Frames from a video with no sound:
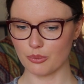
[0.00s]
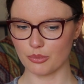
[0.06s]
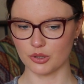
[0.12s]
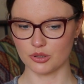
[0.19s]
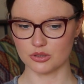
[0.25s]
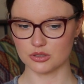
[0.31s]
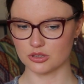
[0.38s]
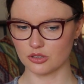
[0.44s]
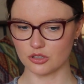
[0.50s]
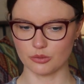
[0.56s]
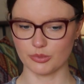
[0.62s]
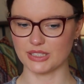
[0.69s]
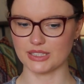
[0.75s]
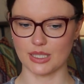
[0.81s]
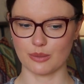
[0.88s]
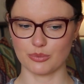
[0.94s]
pulled all
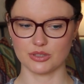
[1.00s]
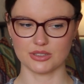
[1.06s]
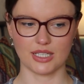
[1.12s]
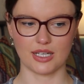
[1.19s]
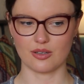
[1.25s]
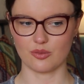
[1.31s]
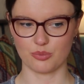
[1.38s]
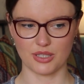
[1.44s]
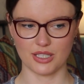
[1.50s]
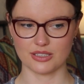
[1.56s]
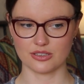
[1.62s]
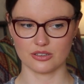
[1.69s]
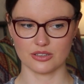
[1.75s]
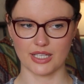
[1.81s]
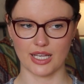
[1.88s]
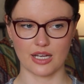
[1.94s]
my samples out,
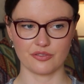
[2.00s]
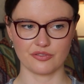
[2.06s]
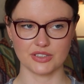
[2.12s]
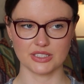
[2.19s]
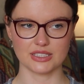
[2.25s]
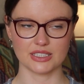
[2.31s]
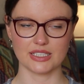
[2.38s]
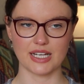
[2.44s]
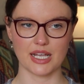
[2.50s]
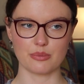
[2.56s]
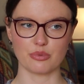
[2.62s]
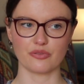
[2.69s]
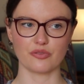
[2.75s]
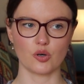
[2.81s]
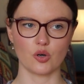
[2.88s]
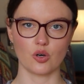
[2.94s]
planned all the outfits the day
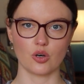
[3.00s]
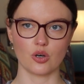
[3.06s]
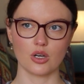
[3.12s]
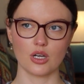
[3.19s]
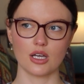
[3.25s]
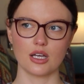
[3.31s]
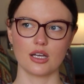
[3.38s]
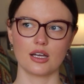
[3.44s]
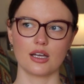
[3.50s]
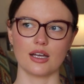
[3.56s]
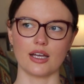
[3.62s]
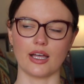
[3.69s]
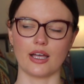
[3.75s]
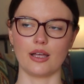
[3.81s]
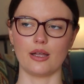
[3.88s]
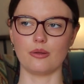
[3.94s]
before,
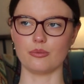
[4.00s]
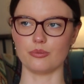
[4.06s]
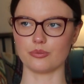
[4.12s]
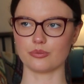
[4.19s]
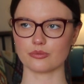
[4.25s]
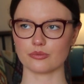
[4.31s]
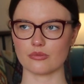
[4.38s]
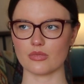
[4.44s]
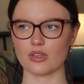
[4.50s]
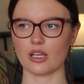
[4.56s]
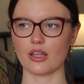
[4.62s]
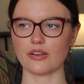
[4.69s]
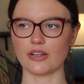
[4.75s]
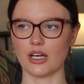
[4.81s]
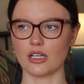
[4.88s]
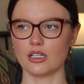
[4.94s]
that
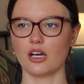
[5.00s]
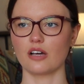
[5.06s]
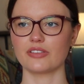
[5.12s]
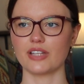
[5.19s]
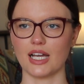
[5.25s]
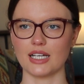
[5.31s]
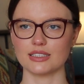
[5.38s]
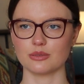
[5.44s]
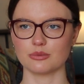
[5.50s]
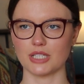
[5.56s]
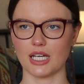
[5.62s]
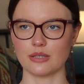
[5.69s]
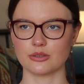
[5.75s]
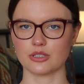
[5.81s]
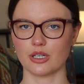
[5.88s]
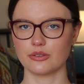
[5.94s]
a lot of the items
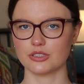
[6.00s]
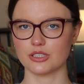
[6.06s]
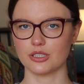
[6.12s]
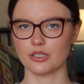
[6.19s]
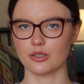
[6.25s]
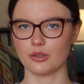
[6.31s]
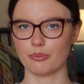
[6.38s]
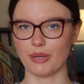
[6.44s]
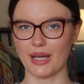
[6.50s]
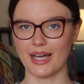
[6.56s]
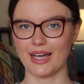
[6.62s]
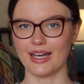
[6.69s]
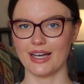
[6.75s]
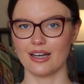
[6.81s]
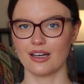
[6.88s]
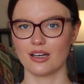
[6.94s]
that I was going to
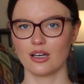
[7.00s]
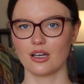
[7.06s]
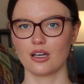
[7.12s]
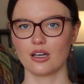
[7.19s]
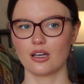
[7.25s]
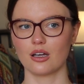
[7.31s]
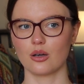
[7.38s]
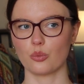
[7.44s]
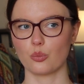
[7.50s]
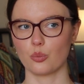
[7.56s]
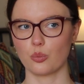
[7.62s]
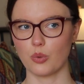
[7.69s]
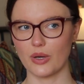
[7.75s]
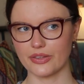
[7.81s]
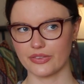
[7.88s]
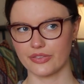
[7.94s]
pair
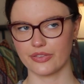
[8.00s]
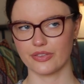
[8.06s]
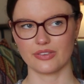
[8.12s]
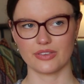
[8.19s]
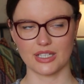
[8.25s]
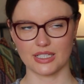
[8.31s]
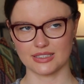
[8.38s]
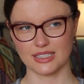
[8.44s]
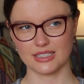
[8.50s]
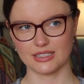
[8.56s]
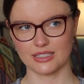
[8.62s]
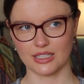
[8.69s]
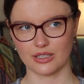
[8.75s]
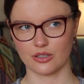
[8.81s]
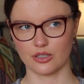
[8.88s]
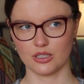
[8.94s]
with the
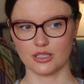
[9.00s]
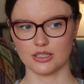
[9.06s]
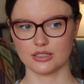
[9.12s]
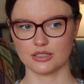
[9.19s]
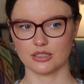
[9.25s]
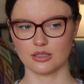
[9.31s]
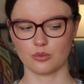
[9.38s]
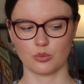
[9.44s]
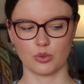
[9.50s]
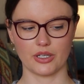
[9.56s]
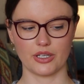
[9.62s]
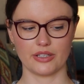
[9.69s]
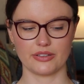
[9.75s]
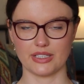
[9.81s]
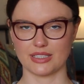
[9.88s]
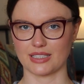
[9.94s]
existing colours
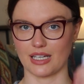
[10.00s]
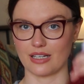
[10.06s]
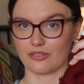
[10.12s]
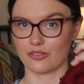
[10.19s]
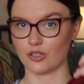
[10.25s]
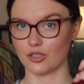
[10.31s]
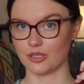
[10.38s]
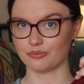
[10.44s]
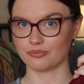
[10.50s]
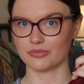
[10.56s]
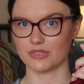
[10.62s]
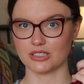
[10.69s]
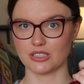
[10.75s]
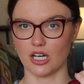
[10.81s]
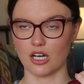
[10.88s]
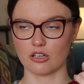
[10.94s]
were this kind of colour,
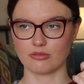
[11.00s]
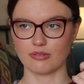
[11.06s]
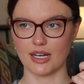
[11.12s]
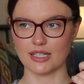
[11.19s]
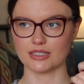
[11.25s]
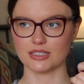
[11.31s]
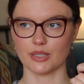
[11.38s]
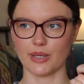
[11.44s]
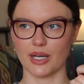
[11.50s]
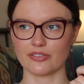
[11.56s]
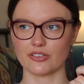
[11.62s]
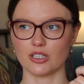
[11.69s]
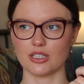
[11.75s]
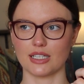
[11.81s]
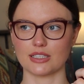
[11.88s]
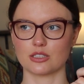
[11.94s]
the dark red. So
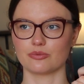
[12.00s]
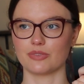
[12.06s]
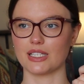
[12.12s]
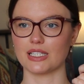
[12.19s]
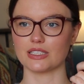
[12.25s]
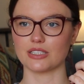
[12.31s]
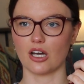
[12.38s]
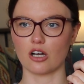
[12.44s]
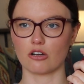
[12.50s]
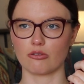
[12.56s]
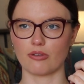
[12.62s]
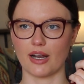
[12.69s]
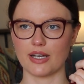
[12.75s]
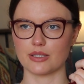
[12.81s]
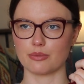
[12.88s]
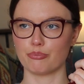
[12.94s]
I've got like some really dark
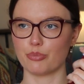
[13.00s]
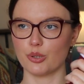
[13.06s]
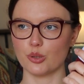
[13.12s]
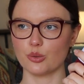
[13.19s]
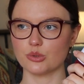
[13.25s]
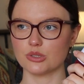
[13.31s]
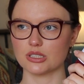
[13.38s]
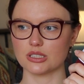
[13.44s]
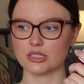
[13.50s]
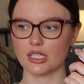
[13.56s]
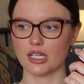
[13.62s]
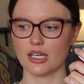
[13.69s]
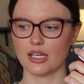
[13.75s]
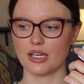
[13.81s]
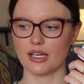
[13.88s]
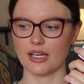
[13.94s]
red boots
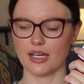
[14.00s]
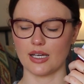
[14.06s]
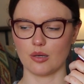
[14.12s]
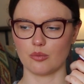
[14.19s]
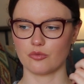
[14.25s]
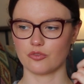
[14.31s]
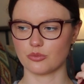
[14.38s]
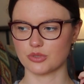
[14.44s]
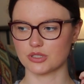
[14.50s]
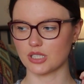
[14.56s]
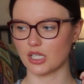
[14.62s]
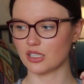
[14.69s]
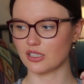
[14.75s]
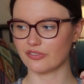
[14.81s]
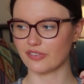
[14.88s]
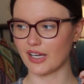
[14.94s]
from
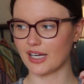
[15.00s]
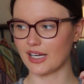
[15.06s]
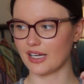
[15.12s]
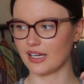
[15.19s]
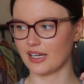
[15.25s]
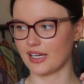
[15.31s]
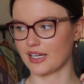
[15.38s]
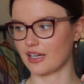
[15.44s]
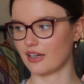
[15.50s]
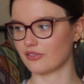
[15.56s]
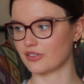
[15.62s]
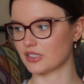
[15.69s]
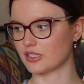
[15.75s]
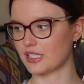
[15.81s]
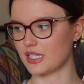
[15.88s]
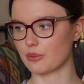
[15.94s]
Soliver, I have
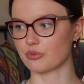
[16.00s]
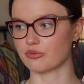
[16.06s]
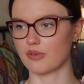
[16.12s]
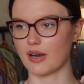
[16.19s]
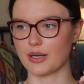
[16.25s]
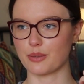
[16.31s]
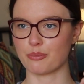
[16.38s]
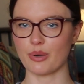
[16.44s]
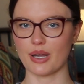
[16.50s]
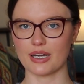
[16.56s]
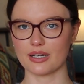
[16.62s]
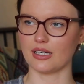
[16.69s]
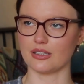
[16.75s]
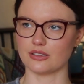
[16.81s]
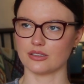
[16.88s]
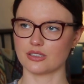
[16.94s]
a deep red
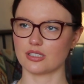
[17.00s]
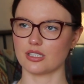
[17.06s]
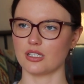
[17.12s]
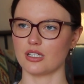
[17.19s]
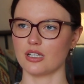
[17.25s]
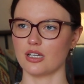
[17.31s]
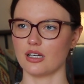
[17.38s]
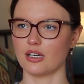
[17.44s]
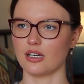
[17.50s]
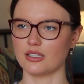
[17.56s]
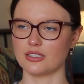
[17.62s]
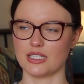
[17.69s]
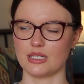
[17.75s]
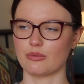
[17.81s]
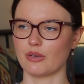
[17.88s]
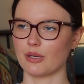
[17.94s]
bag and a
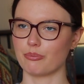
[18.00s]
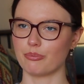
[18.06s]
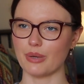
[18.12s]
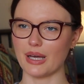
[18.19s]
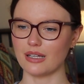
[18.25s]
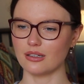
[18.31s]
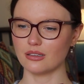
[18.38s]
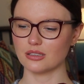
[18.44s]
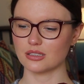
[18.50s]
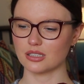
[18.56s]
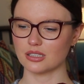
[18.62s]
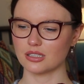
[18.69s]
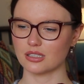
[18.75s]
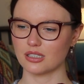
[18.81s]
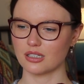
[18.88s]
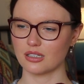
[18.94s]
deep red belt,